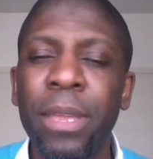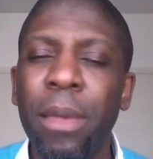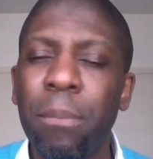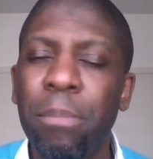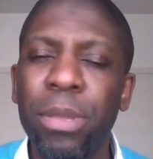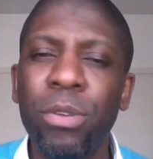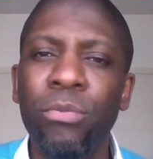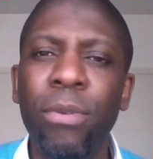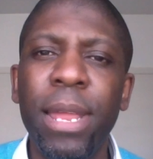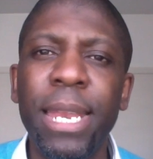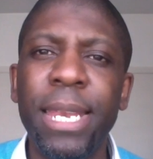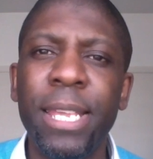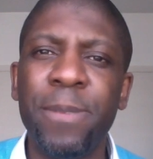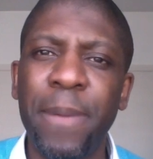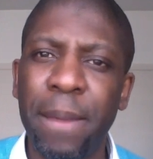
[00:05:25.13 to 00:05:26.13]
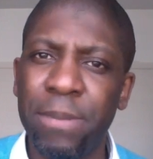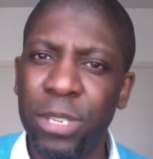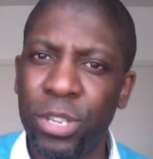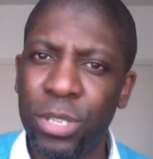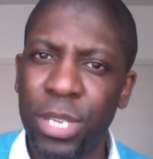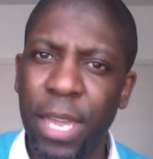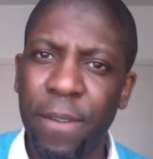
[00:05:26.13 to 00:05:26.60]
but you really need to be able to
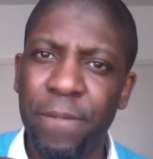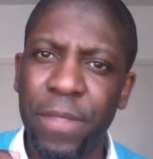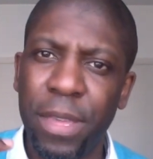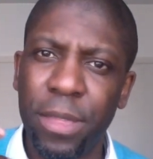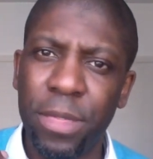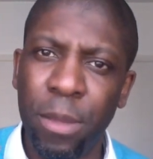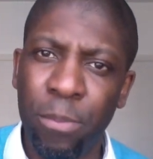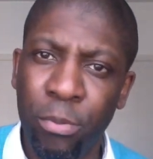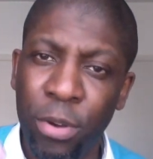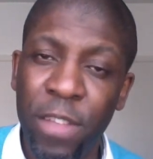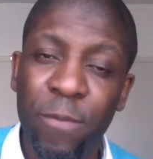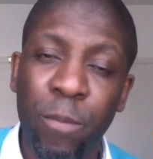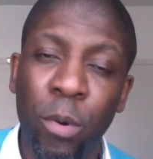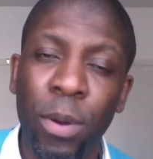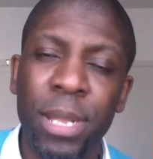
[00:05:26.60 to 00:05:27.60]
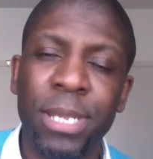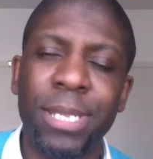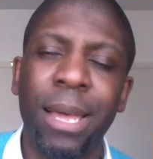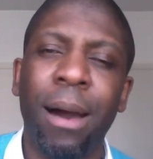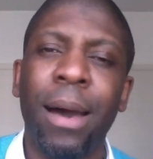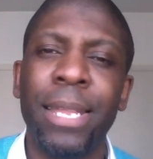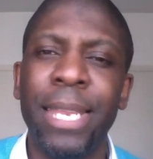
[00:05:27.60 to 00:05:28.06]
just give the brief points
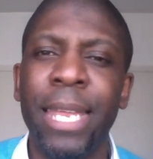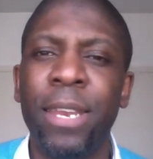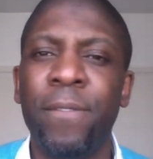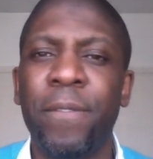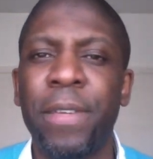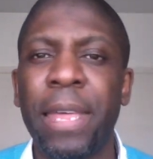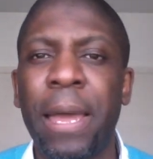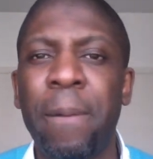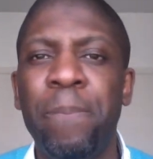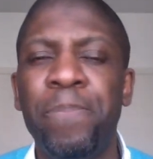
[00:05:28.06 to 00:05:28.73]
that are needed for that.